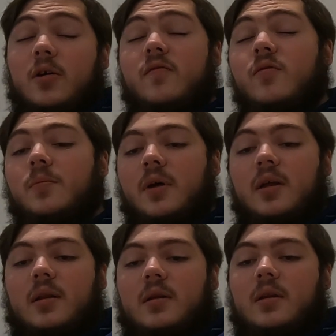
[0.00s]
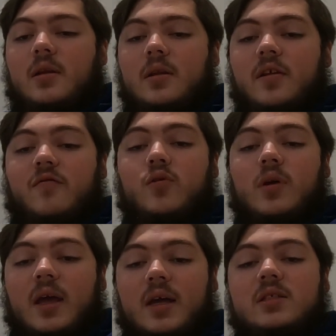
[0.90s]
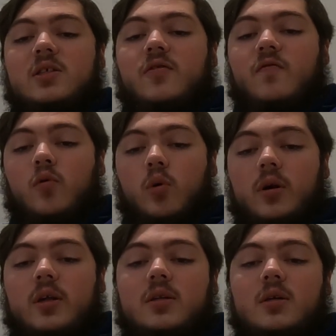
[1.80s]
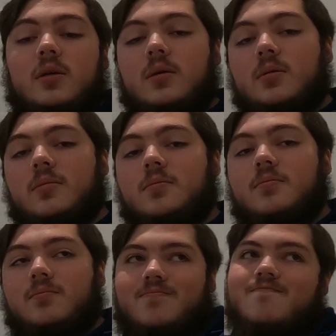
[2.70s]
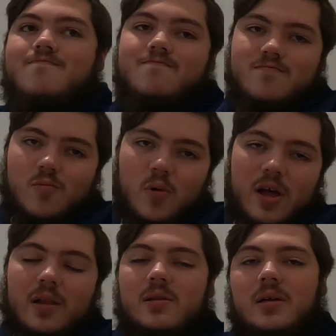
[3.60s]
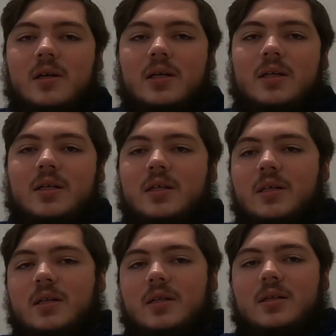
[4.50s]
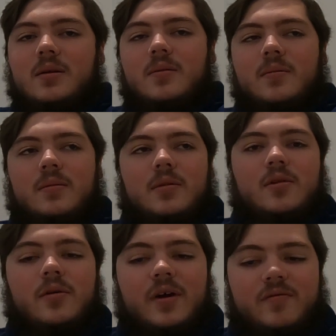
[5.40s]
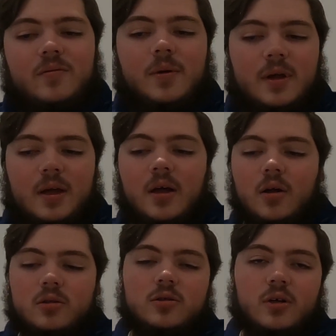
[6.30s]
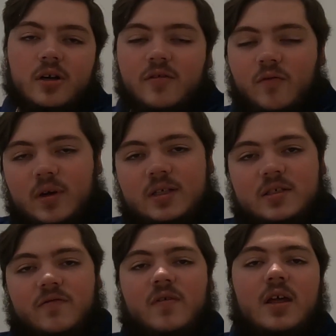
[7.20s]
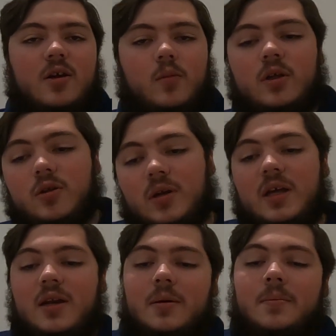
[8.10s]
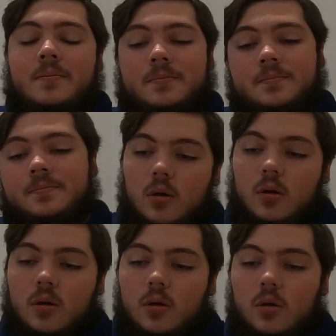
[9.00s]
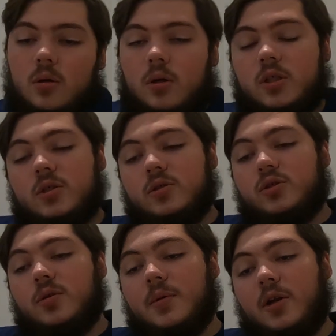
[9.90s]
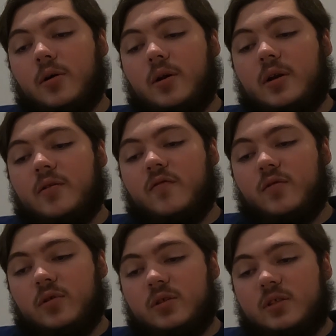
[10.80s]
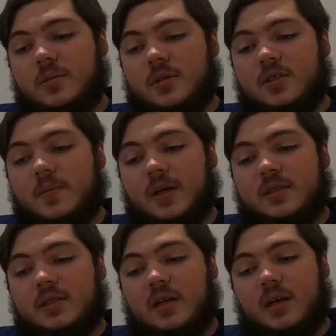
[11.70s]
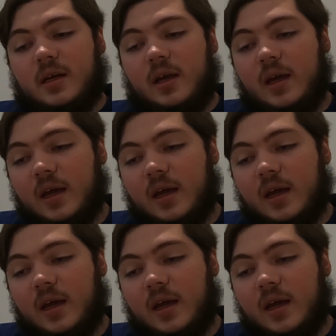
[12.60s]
powerful, but if you can't afford it, well, you have to pick alternative ways of getting what you need. Also, it should be noted for some of the specs that I